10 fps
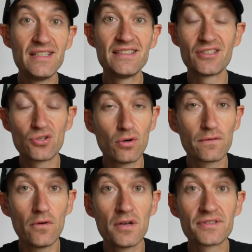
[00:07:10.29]
year's Tour de
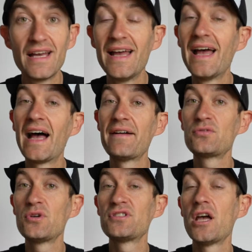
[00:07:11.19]
France have
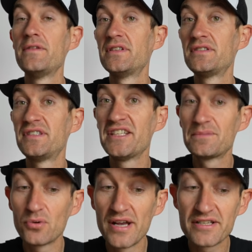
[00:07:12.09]
switched over to
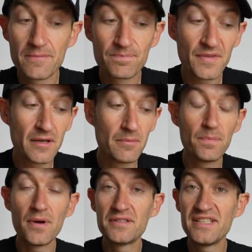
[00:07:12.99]
disc brakes.
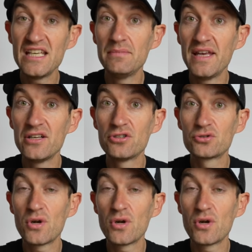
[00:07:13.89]
But Team Ineos